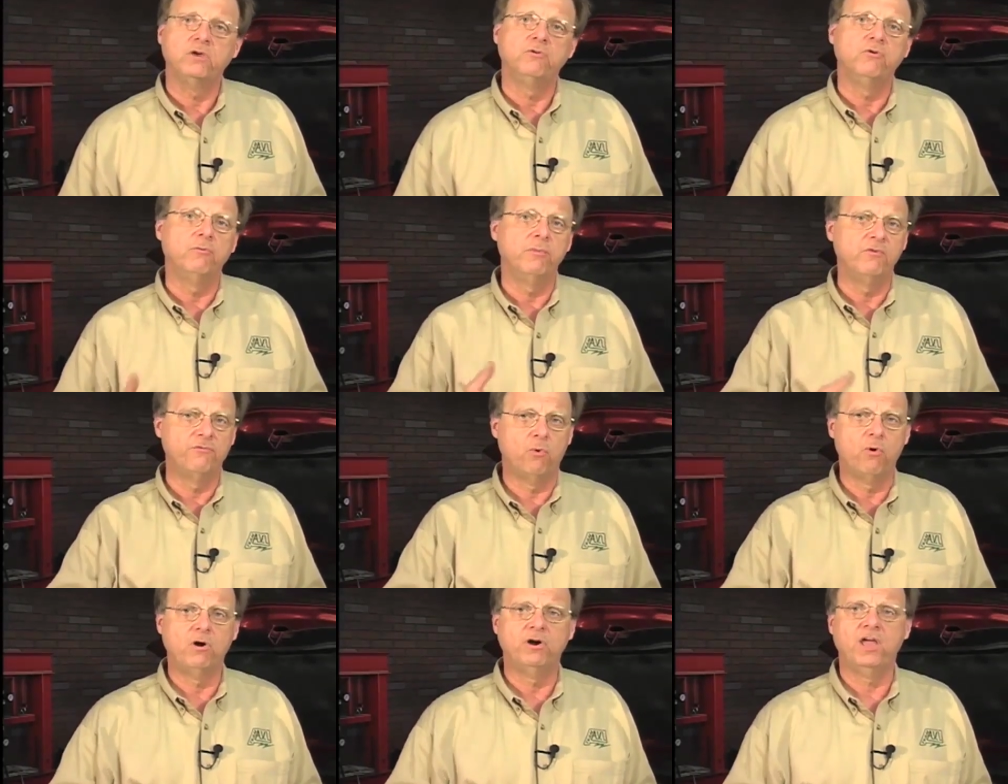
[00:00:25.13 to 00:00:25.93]
We can do a
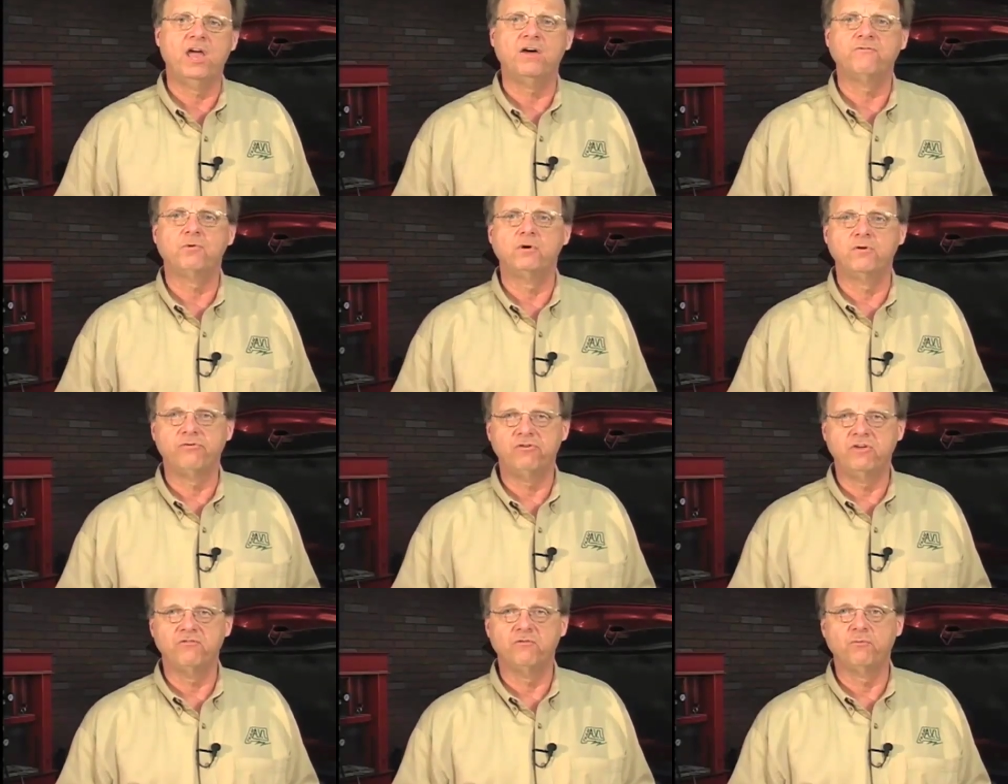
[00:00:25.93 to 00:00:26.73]
before and after
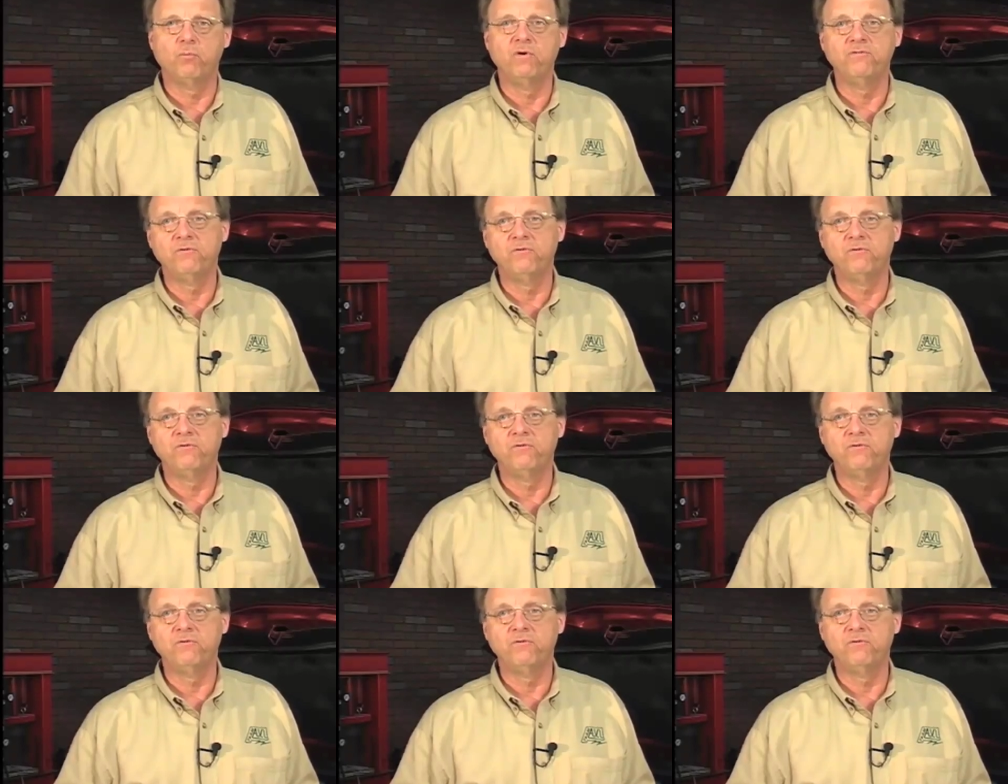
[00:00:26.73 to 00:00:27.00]
to see if